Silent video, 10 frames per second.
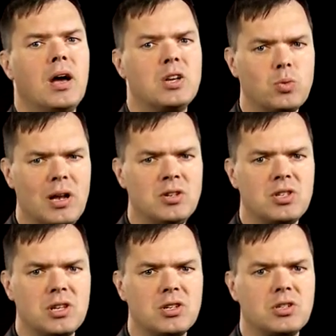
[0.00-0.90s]
As well as
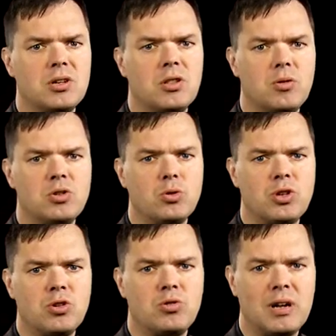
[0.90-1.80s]
this, there is
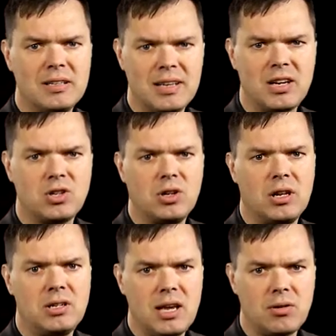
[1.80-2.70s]
also transactional
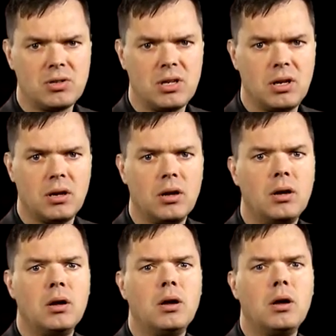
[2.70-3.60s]
integrity,
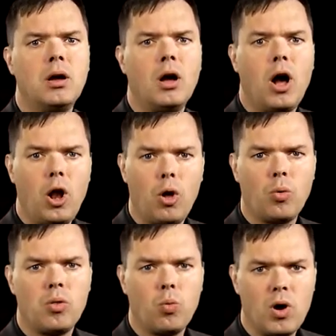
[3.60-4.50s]

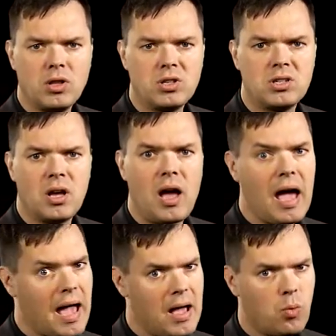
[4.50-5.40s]
along with once
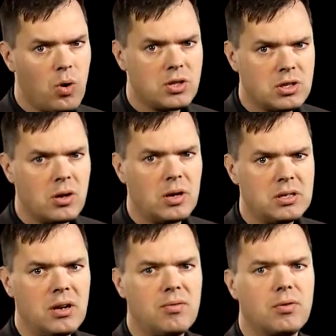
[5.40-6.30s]
and once only
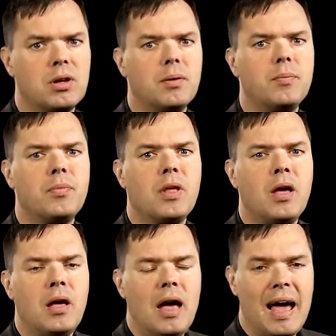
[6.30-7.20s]
delivery.
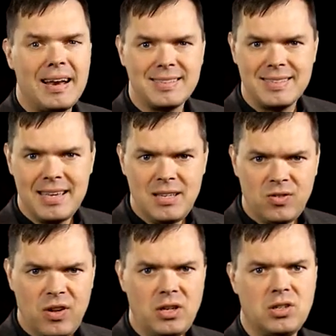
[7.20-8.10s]
And it's these
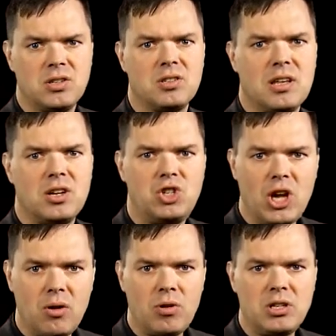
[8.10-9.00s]
features that are
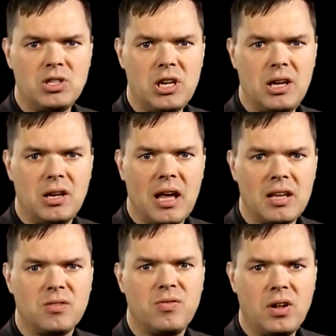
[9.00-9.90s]
generally seen
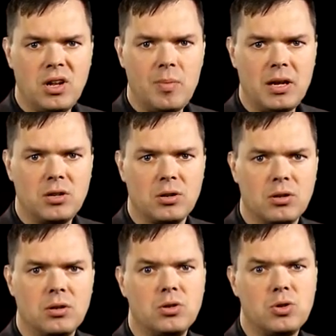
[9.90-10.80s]
as fundamental
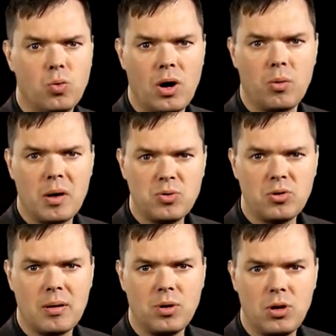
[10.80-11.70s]
to why
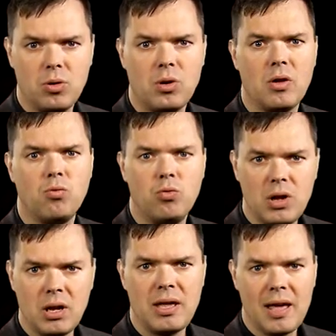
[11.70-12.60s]
WebSphere MQ can
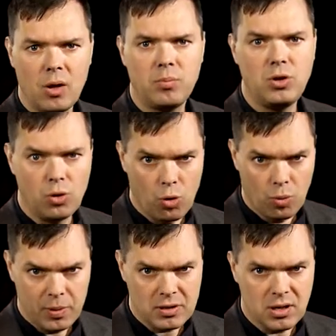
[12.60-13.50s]
really help
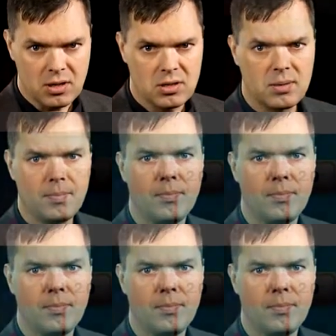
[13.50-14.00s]
your business.